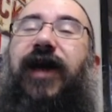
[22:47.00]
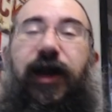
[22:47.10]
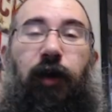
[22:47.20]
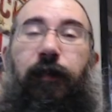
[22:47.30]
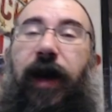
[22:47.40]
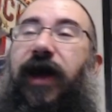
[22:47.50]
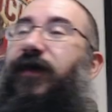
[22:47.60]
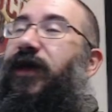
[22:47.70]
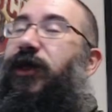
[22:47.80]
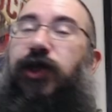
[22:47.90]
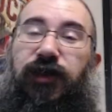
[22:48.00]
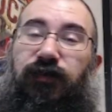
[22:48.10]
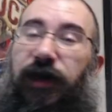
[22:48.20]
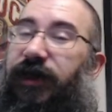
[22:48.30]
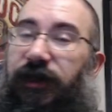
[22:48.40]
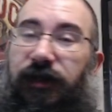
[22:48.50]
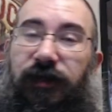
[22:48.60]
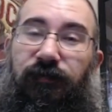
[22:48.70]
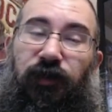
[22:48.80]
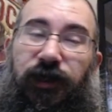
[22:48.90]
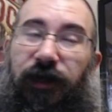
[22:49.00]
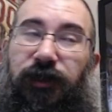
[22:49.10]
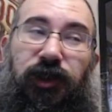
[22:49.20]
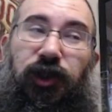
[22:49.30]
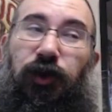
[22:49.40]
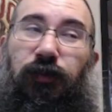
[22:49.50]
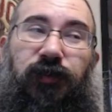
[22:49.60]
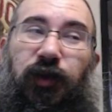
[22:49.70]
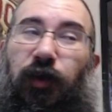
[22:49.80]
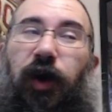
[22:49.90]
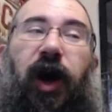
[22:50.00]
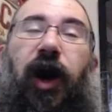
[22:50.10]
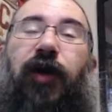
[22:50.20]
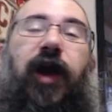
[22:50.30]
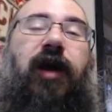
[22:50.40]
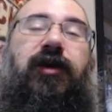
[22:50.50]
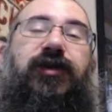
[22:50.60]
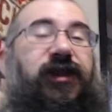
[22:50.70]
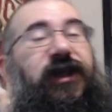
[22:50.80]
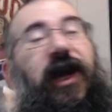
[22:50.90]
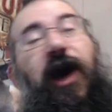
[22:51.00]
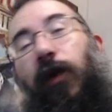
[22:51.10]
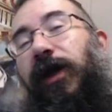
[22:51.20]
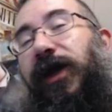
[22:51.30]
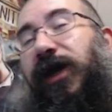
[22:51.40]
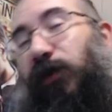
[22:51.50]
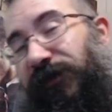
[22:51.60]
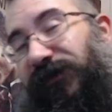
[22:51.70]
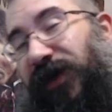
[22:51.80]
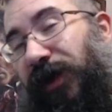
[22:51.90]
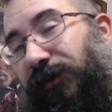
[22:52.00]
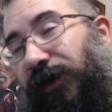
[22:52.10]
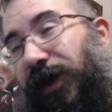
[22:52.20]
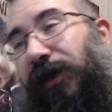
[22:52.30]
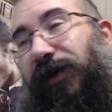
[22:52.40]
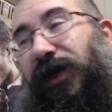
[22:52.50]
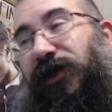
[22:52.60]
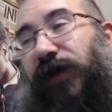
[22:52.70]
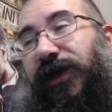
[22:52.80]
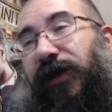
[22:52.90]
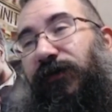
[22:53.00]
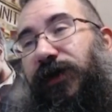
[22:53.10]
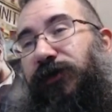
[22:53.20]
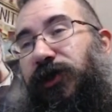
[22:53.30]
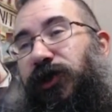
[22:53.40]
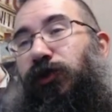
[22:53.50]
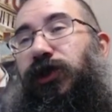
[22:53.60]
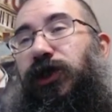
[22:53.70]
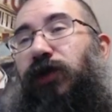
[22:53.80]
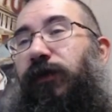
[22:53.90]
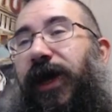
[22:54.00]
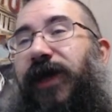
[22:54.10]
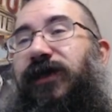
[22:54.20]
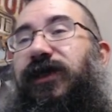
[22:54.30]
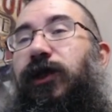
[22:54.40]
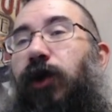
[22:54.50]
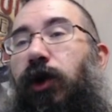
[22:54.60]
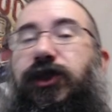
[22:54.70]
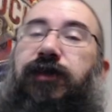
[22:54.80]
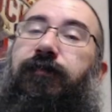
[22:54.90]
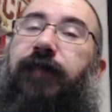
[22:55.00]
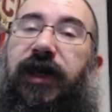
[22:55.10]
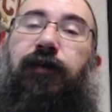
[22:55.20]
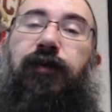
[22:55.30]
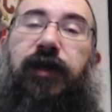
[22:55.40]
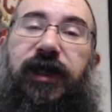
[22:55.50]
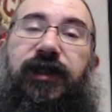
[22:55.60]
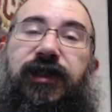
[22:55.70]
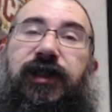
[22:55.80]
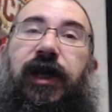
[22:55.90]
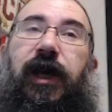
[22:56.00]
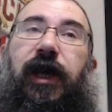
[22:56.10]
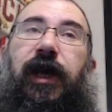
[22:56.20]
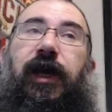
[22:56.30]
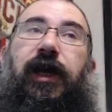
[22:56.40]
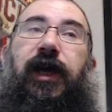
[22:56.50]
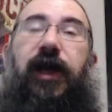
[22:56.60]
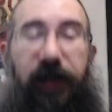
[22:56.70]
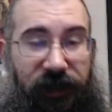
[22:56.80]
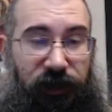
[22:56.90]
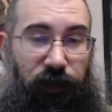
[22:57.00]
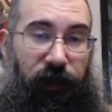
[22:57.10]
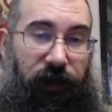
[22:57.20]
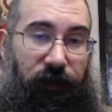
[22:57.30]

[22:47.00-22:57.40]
to go back and then adjust Red Dead Redemption 2 to $100 and see how well it would have done. Because Red Dead Redemption 2 still remains the largest media release in history.